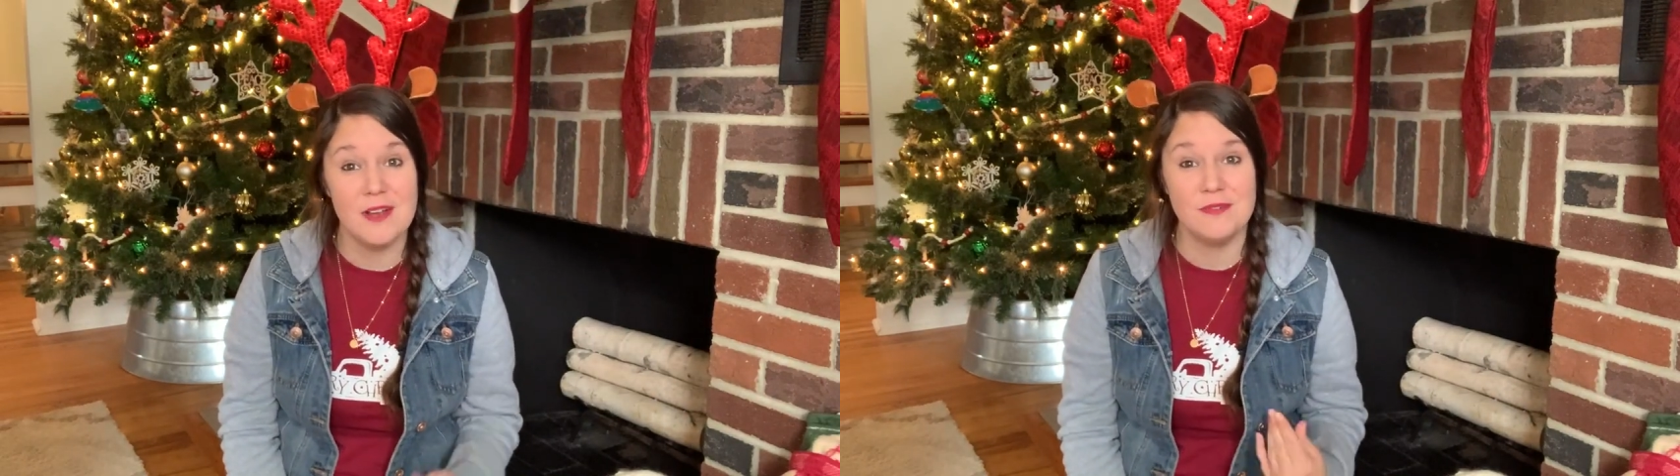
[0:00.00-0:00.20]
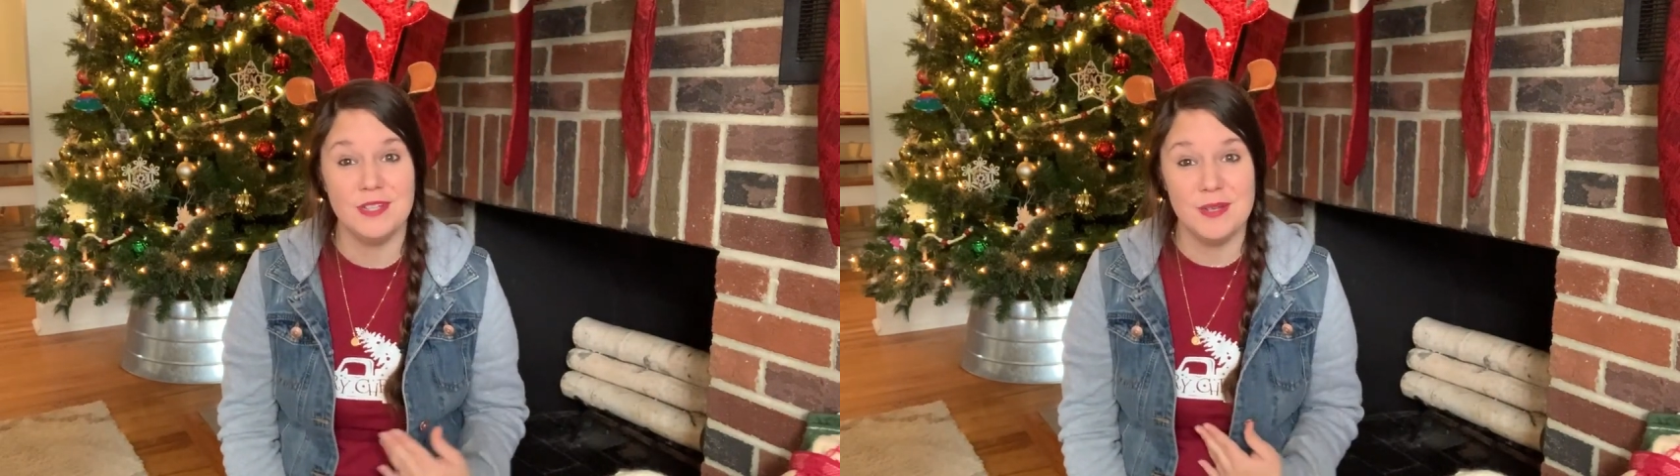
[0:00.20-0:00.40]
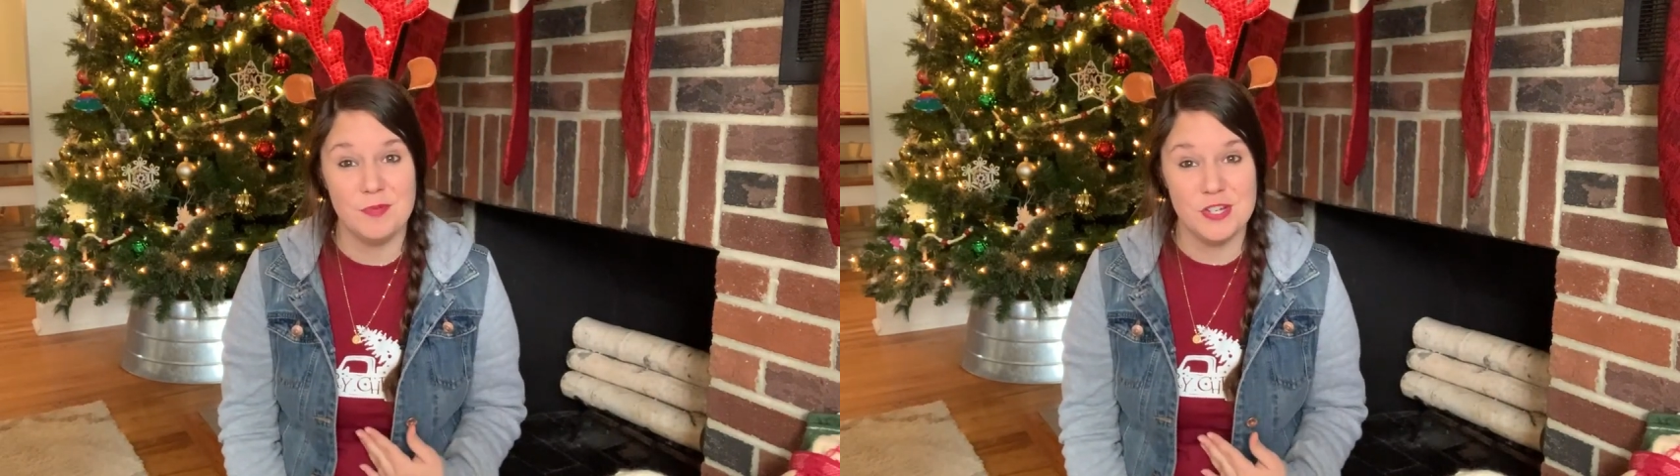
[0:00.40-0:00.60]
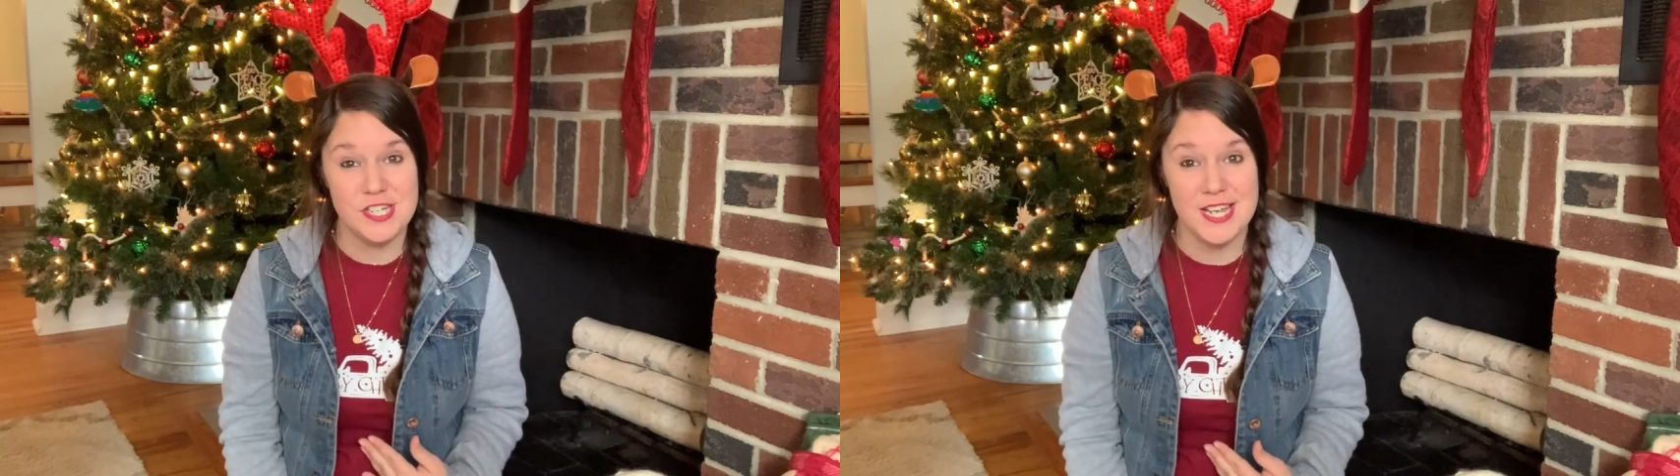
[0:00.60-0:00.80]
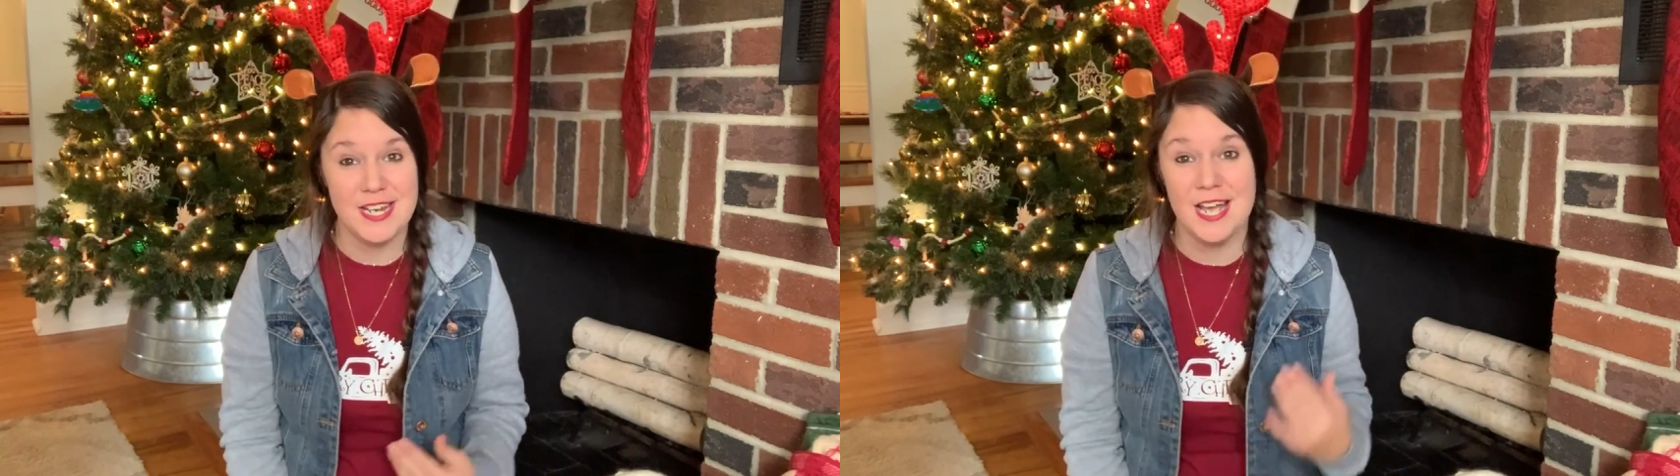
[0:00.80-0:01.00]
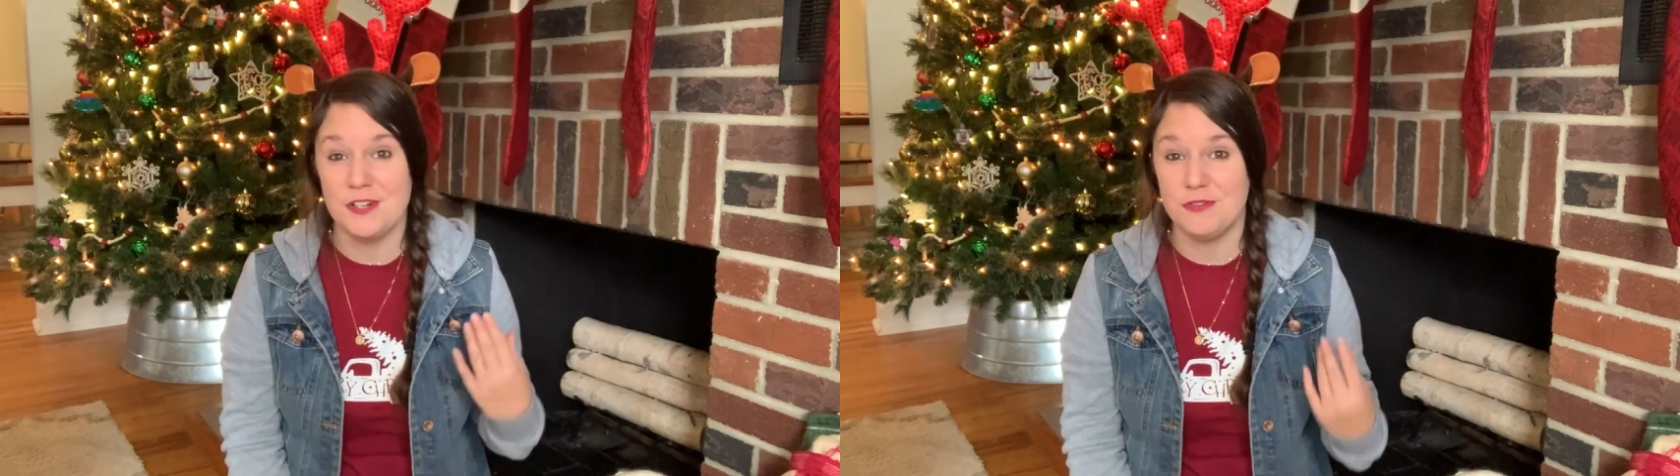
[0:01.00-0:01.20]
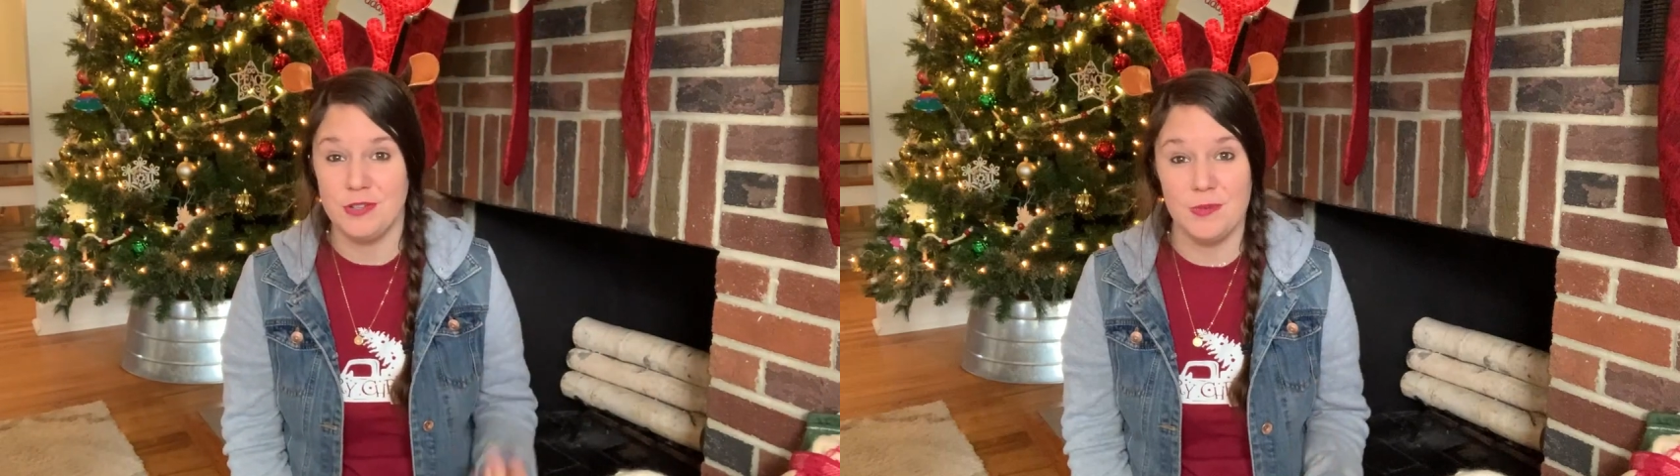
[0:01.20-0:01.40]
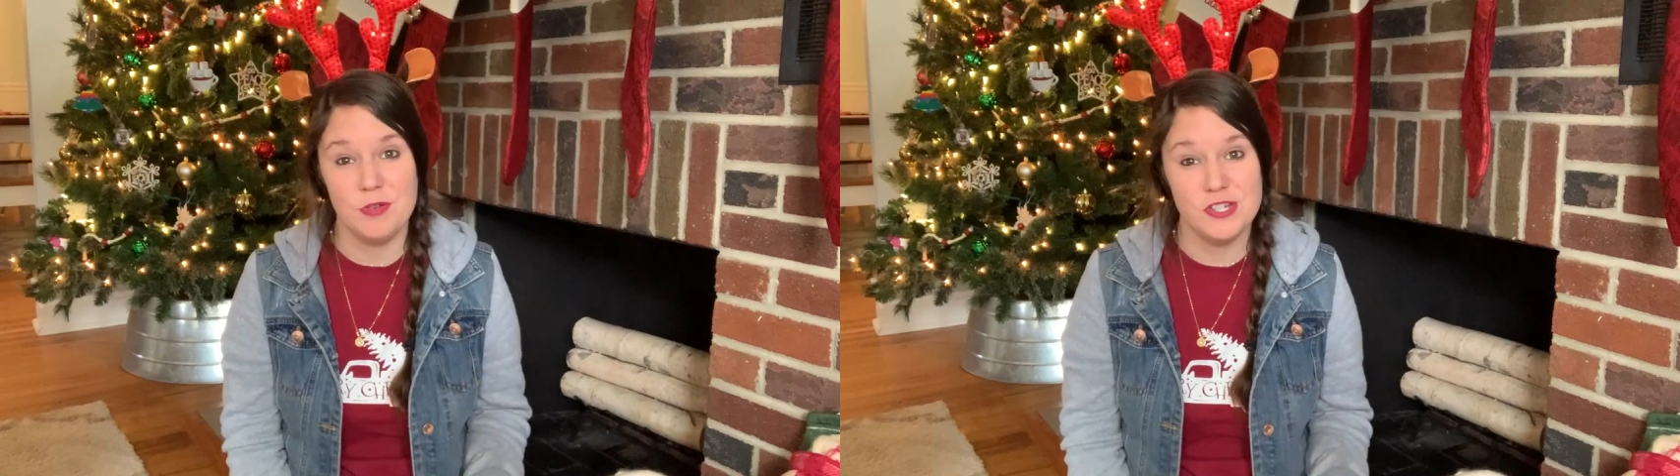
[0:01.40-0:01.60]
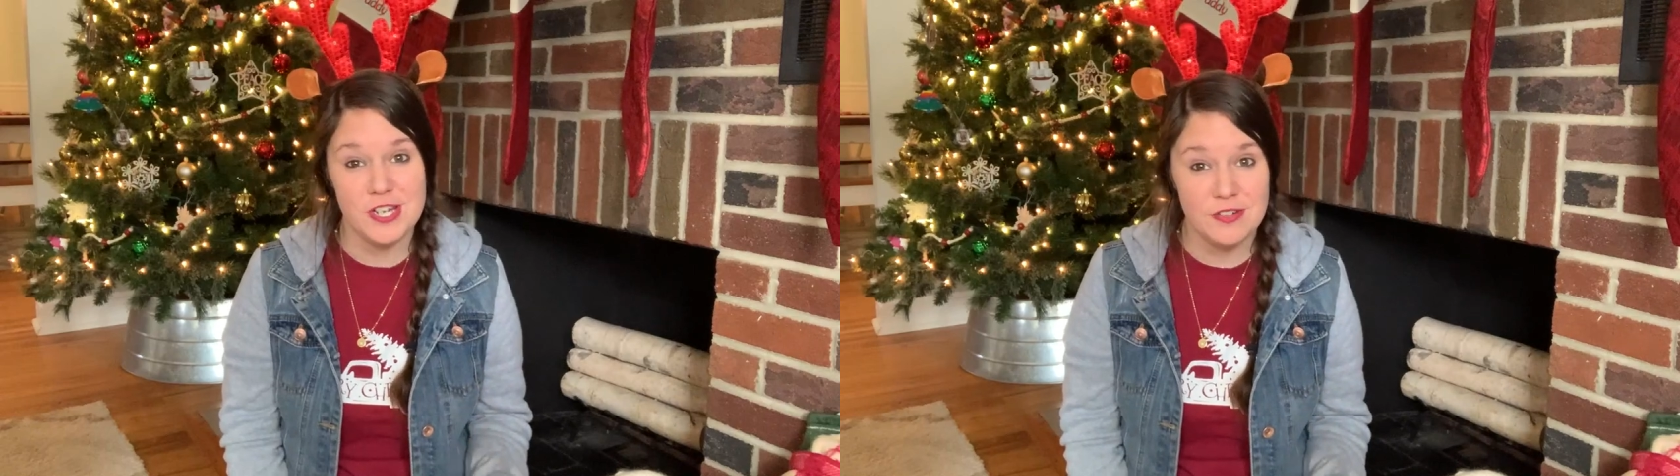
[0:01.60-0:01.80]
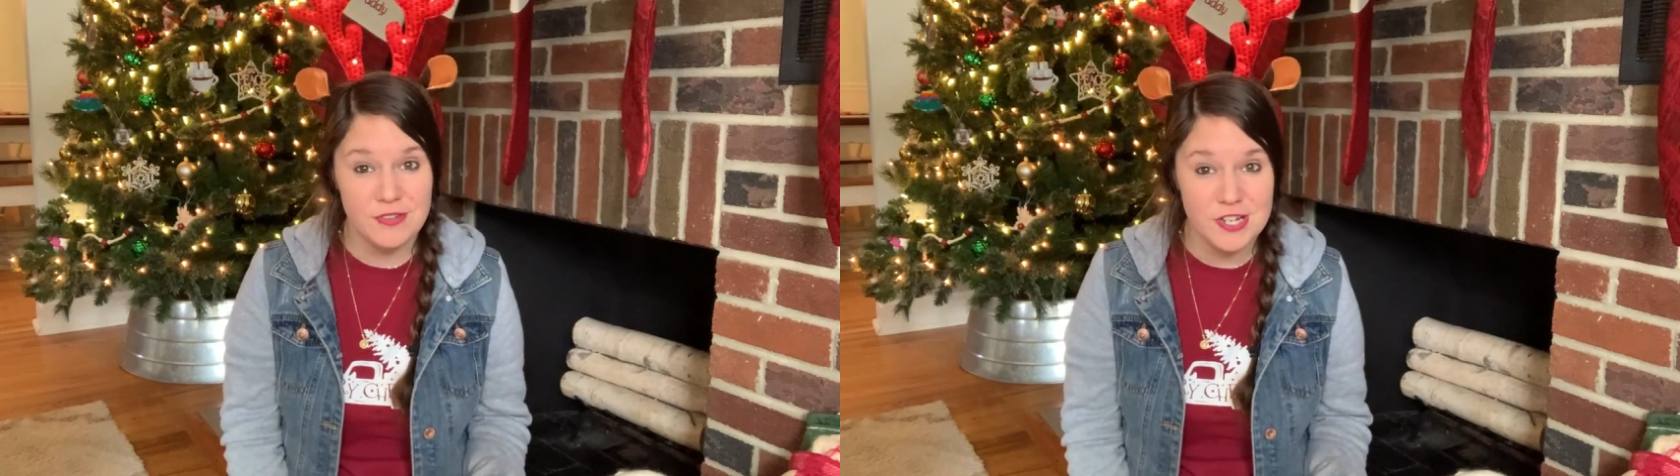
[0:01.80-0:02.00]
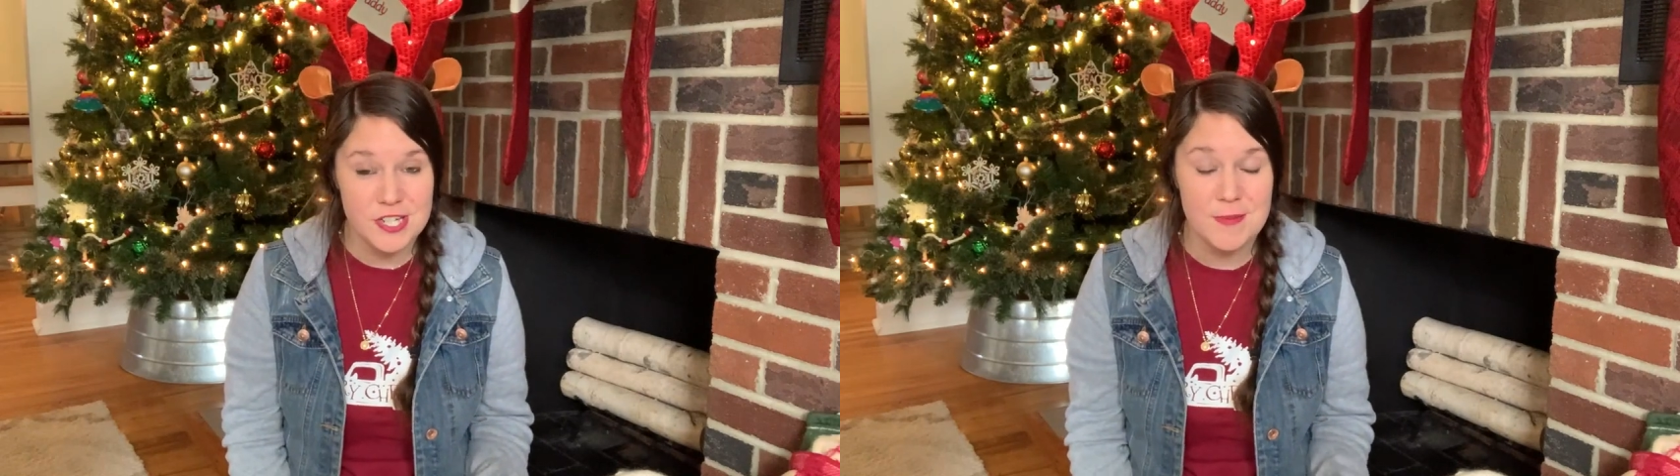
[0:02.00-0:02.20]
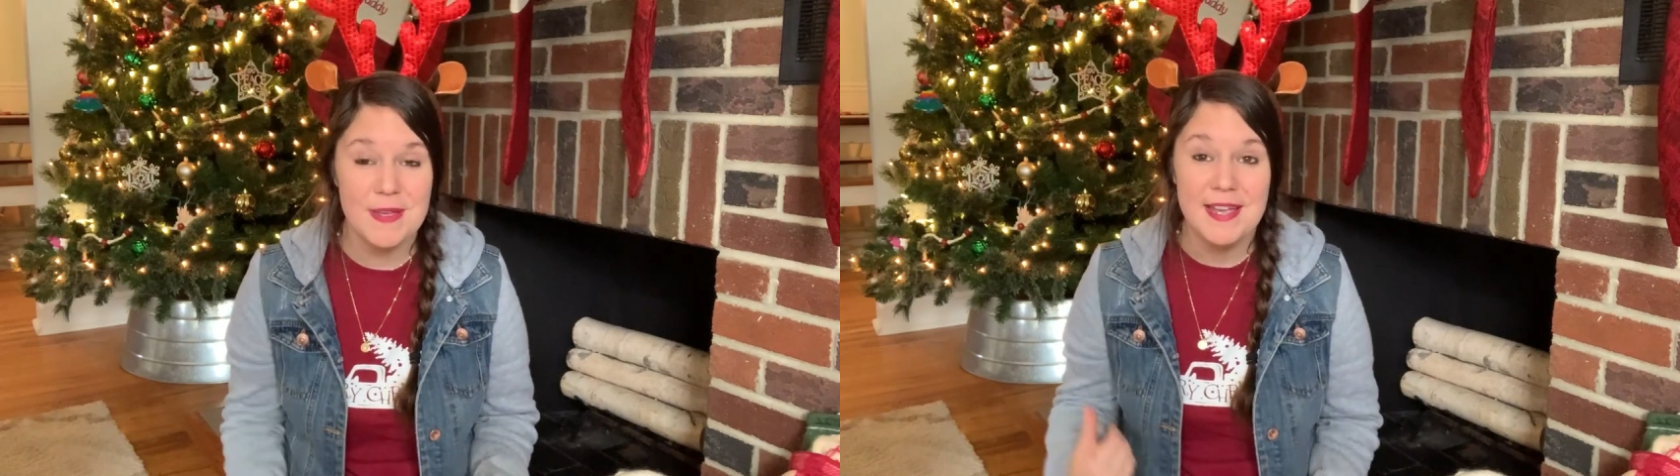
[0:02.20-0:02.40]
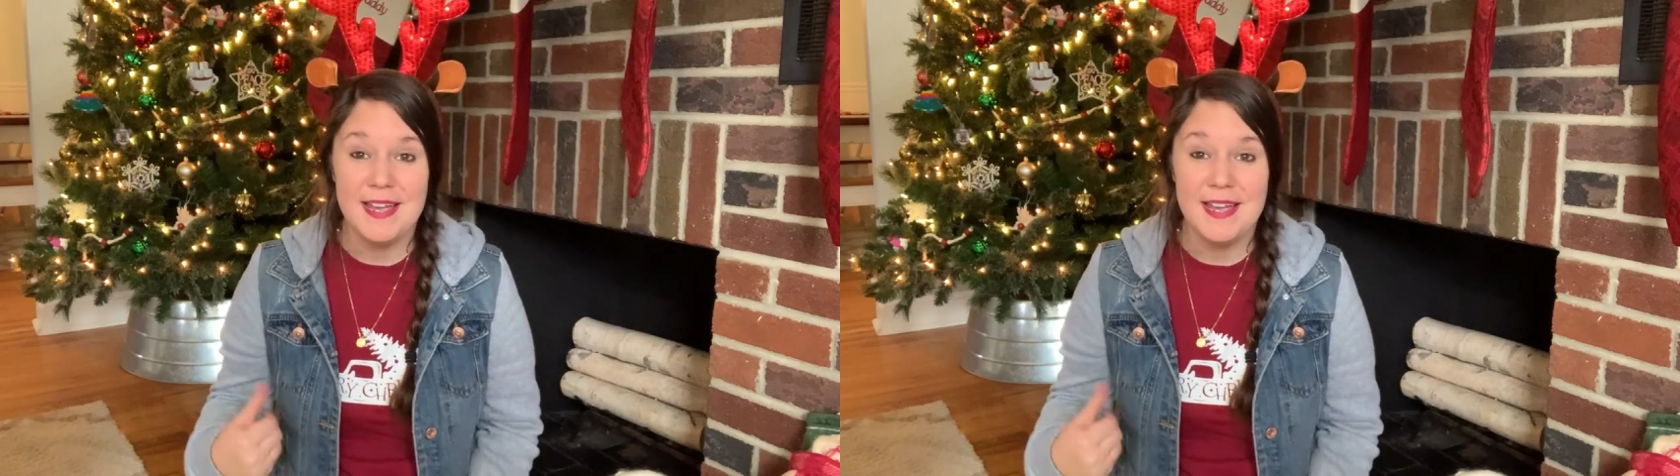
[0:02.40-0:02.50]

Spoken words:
I really appreciate it. I truly appreciate your friendship.